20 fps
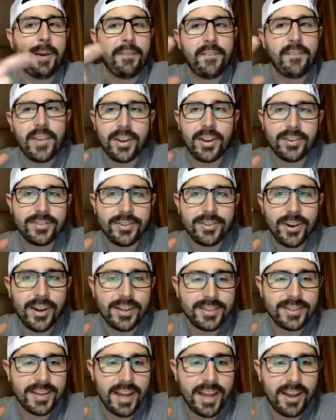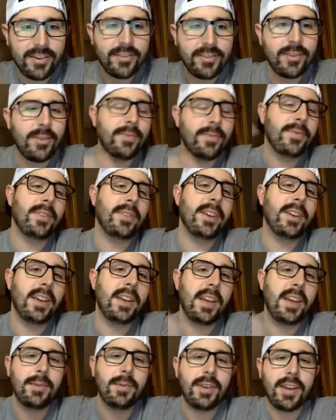my fingers crossed now.
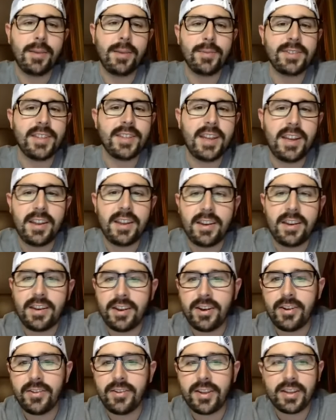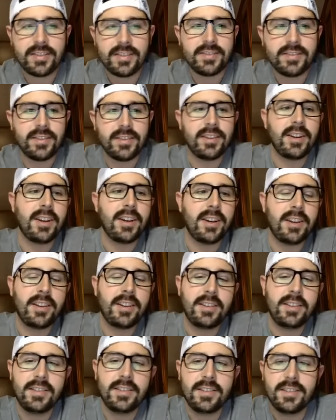Hopefully Amazon, you know, gets their uh,
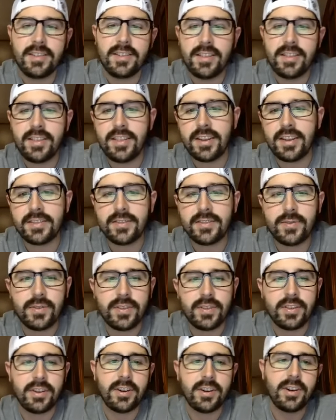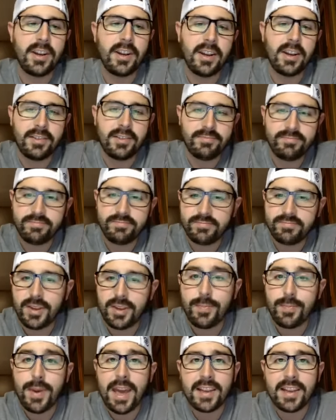things, their uh,
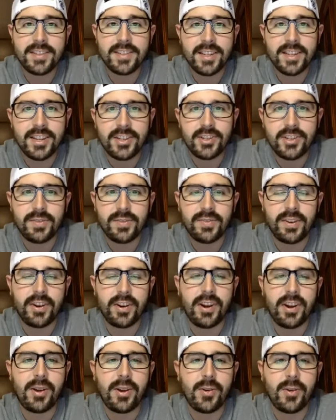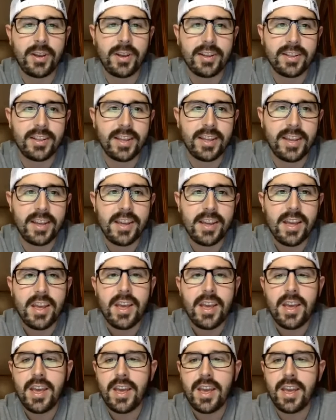capacity issues figured out quickly.
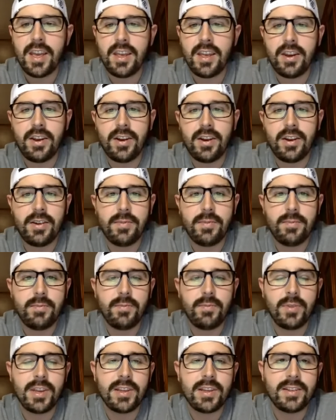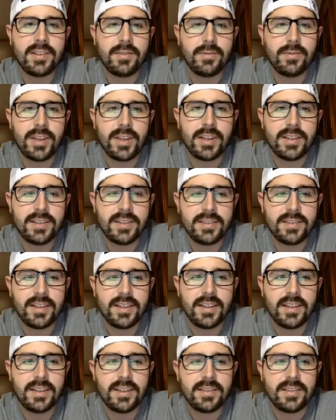And um, we get, we get to
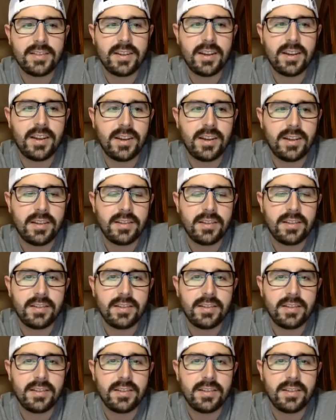see this uh,